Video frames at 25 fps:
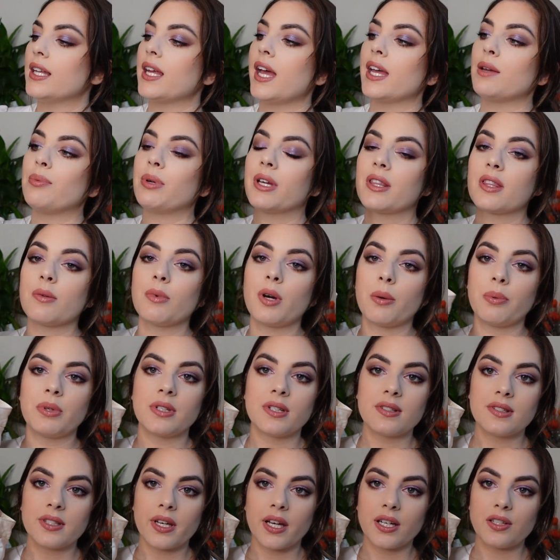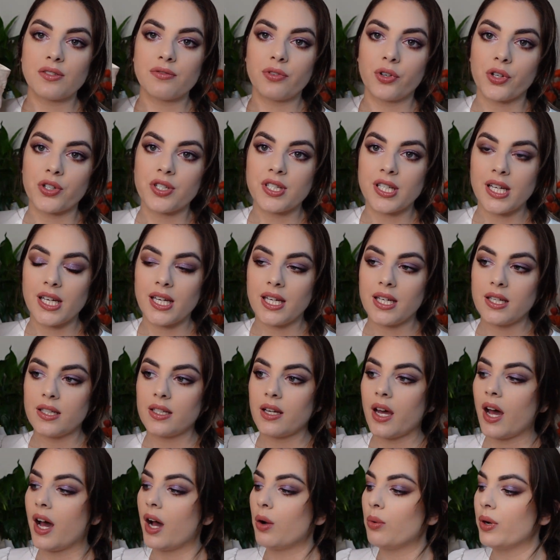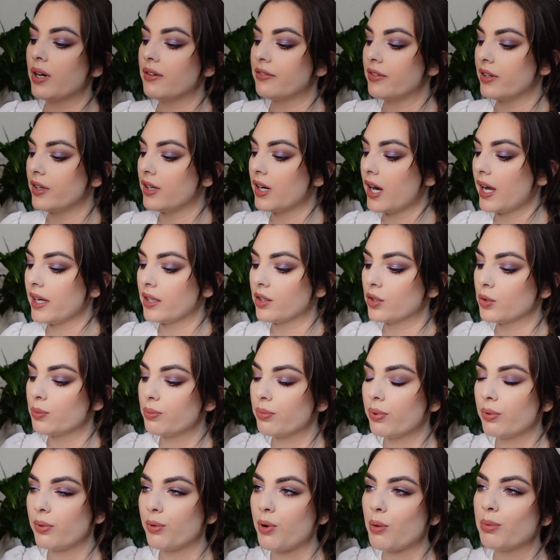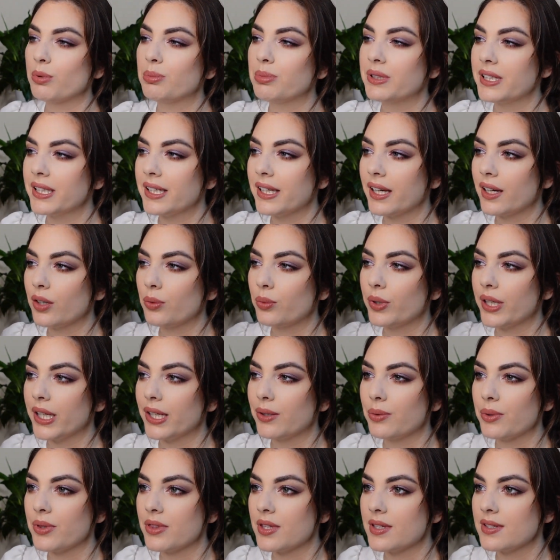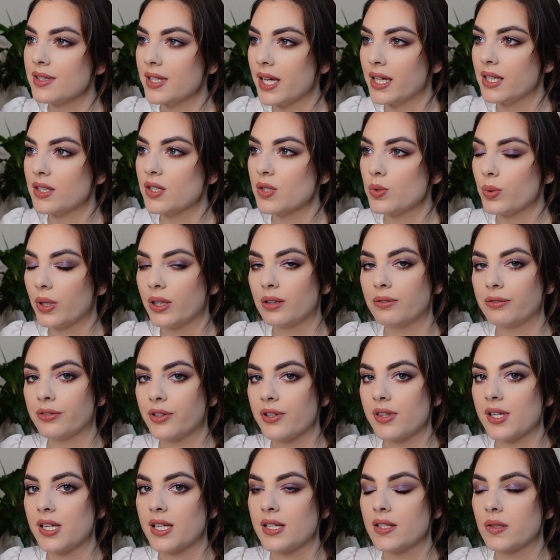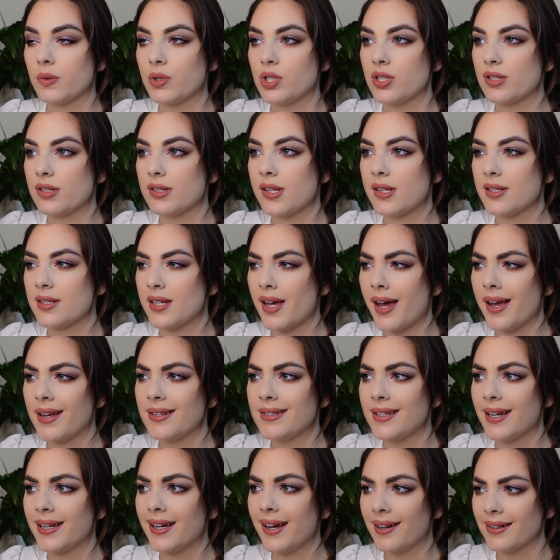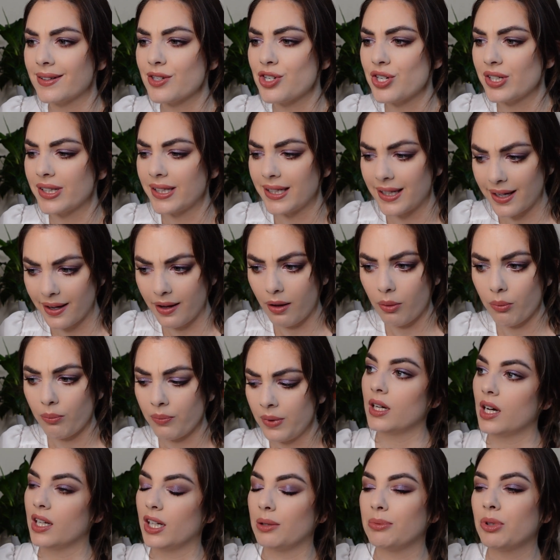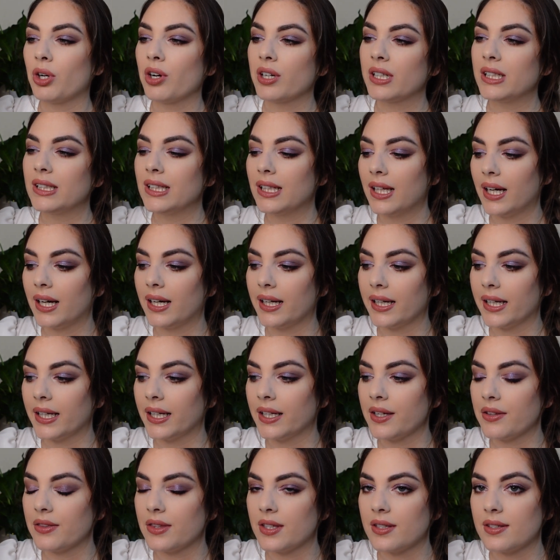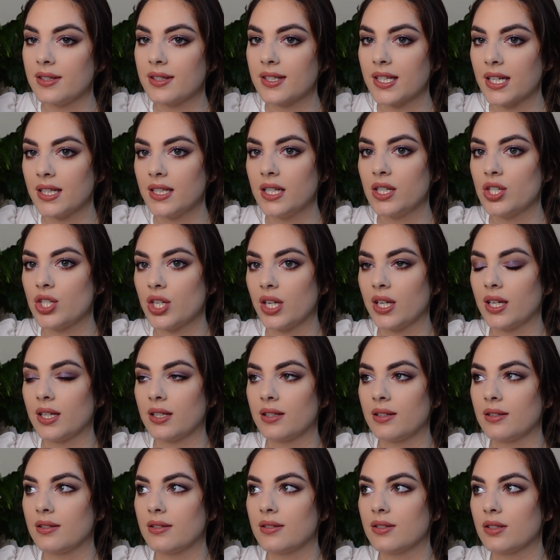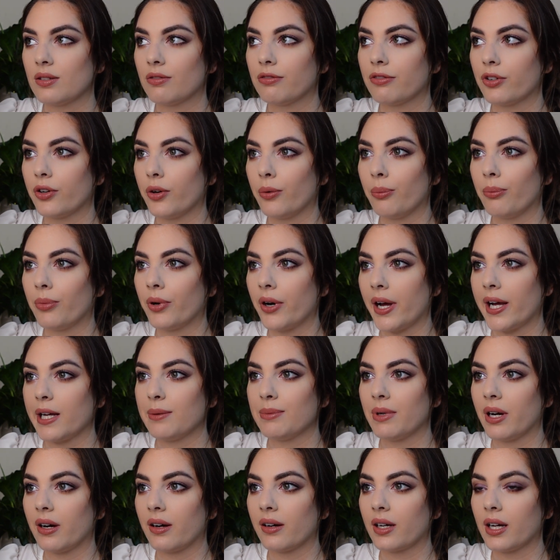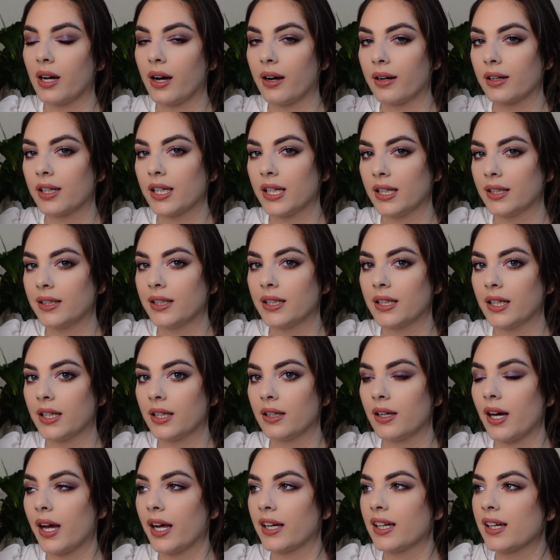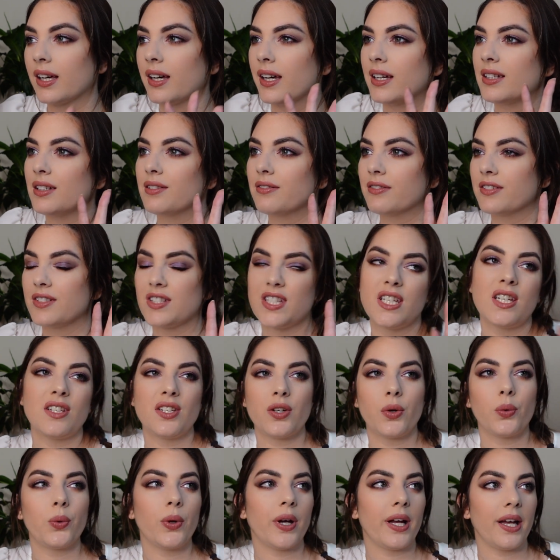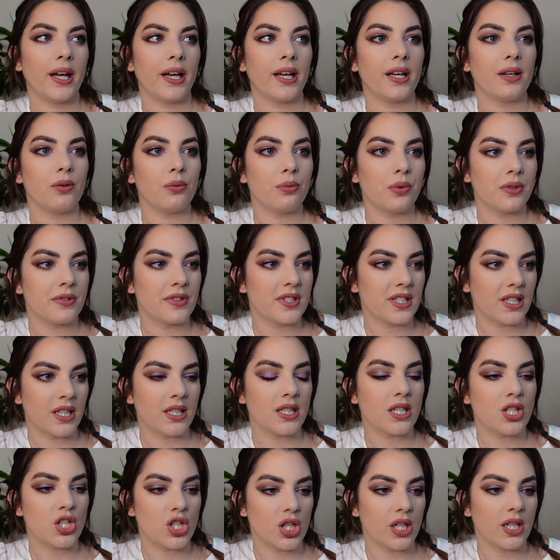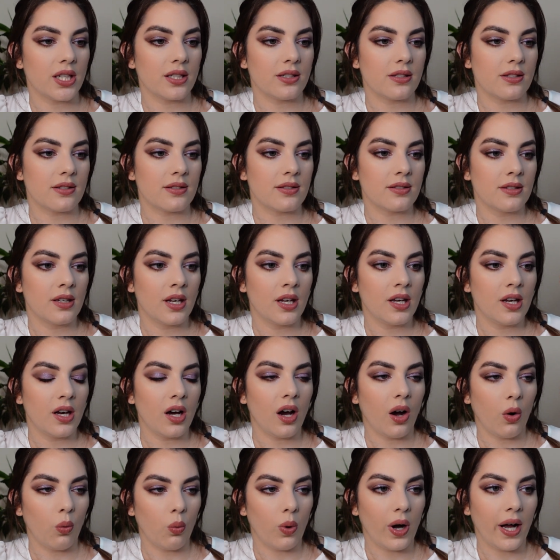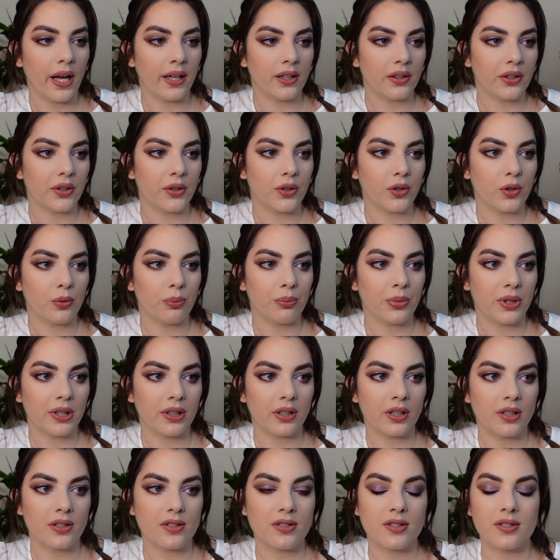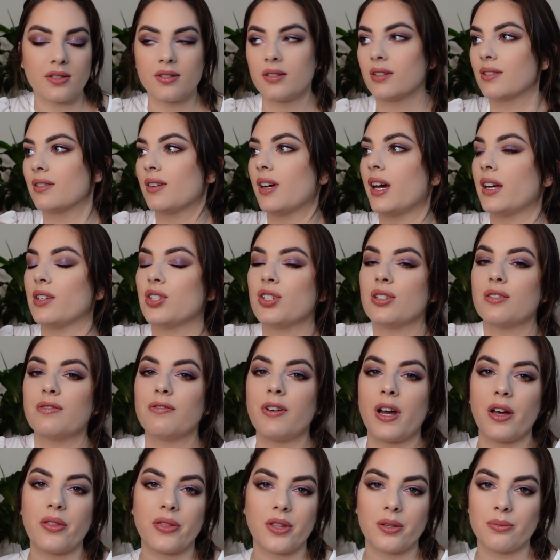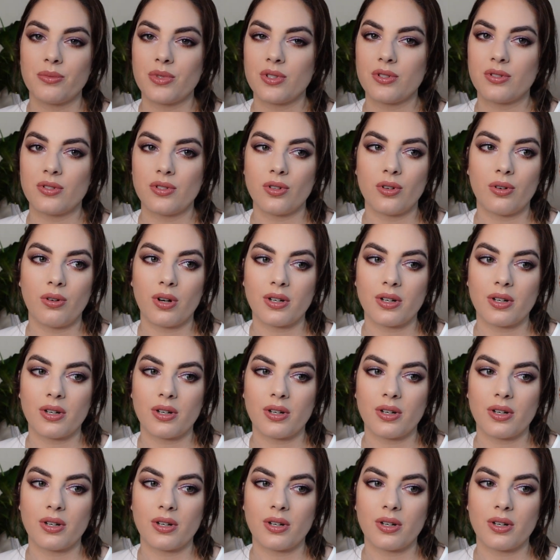I picked them up in a size 14, however, I could probably get away with the size 12 for these, which is the size I actually am. And I'm not gonna lie, the skinny jeans from Primark are killing it. I kind of did away with skinny jeans a while ago because I just found them so